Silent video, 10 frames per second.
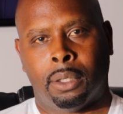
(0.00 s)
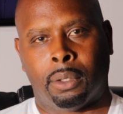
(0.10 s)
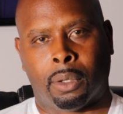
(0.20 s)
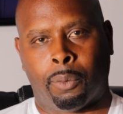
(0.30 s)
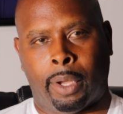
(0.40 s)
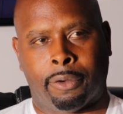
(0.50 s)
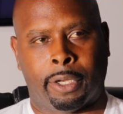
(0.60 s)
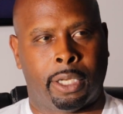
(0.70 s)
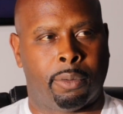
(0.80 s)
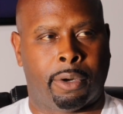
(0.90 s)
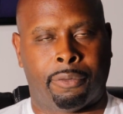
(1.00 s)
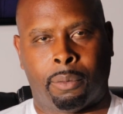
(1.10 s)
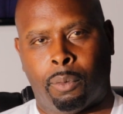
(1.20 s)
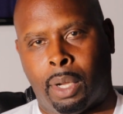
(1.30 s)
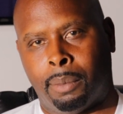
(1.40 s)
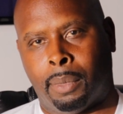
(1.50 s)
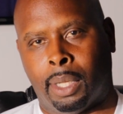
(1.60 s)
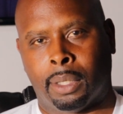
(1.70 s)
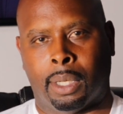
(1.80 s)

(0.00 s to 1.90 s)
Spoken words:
You can wait anywhere from 1 month